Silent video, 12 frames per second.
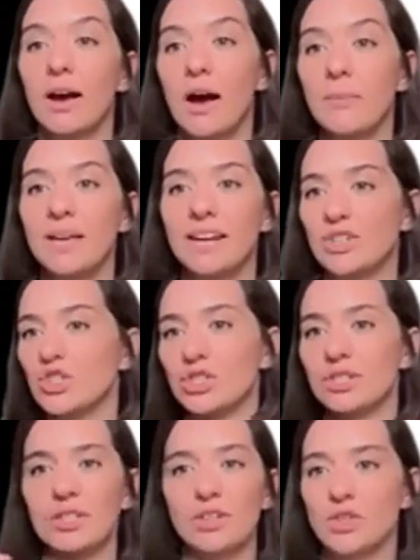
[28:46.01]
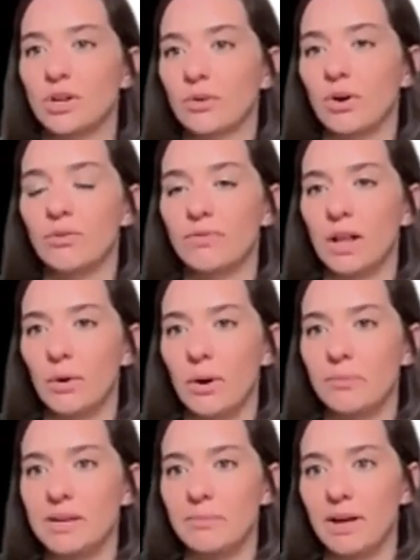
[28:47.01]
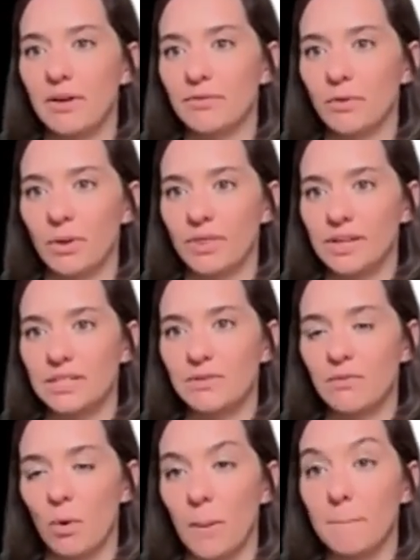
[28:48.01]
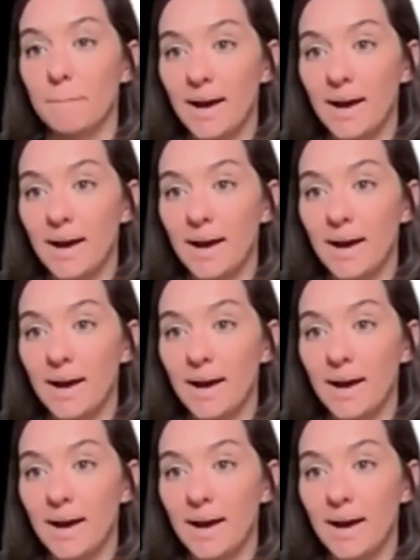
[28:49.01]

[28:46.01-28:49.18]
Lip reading: And it's just the general follow up email for this form.